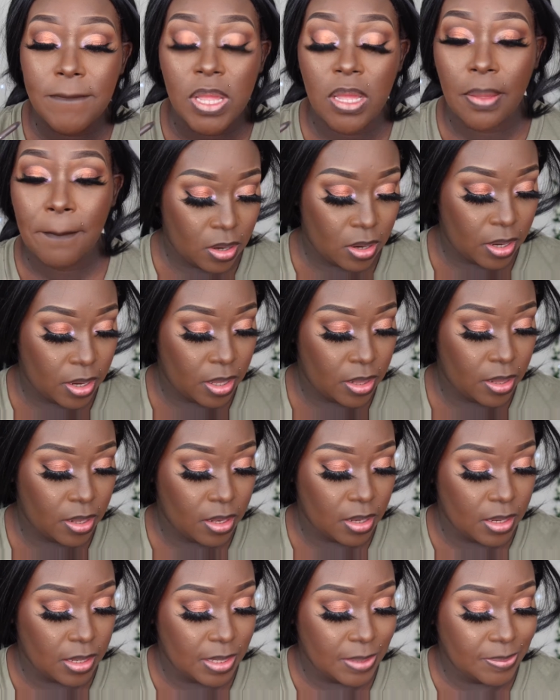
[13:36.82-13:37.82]
Alright, and
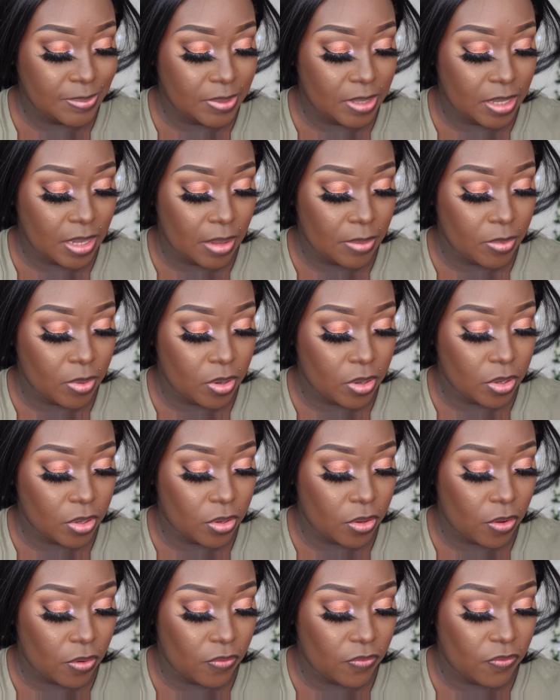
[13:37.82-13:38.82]
then the lipstick I'm going
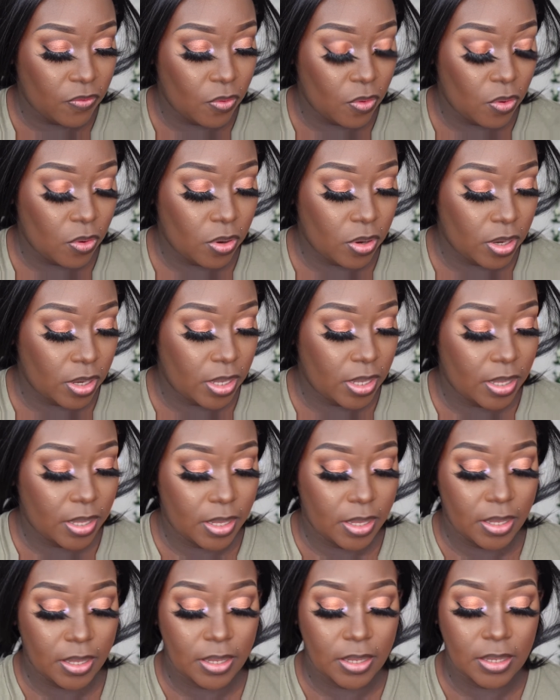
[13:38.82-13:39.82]
to go for
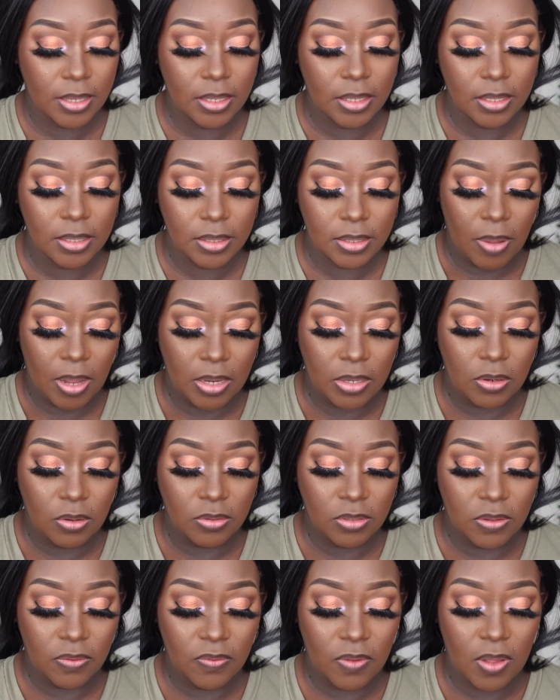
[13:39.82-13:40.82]
is by Dose of